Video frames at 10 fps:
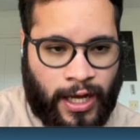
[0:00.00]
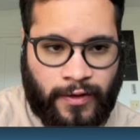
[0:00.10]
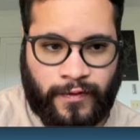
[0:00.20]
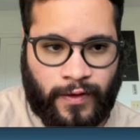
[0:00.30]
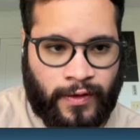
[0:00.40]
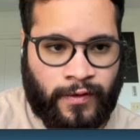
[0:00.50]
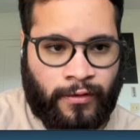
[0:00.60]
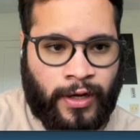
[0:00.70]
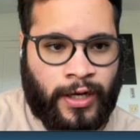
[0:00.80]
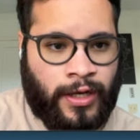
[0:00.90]
how it's
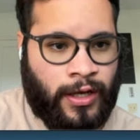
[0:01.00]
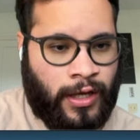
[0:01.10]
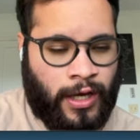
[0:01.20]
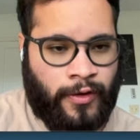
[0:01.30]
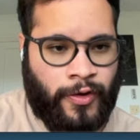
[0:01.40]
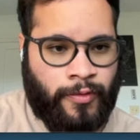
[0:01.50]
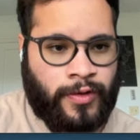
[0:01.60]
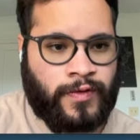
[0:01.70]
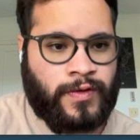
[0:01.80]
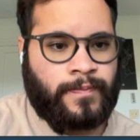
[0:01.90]
integrated, and how it
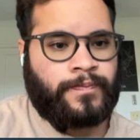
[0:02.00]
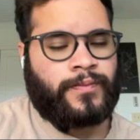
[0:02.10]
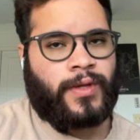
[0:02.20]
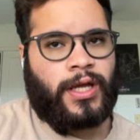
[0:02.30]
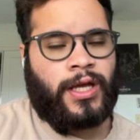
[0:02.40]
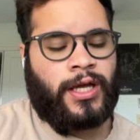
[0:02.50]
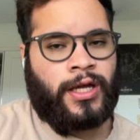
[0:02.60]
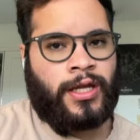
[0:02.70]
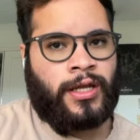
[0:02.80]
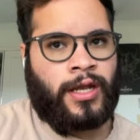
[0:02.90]
runs,
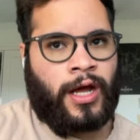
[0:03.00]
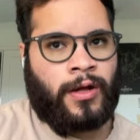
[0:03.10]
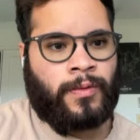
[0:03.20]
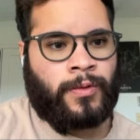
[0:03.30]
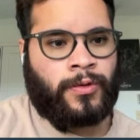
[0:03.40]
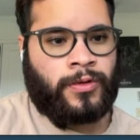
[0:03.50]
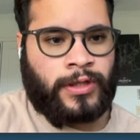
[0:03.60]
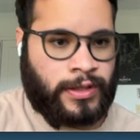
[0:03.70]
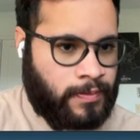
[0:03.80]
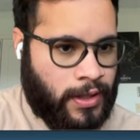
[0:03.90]
and I will
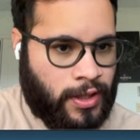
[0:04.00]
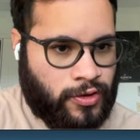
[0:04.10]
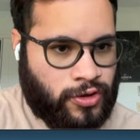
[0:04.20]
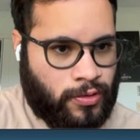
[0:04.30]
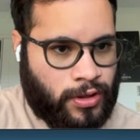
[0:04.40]
explain a short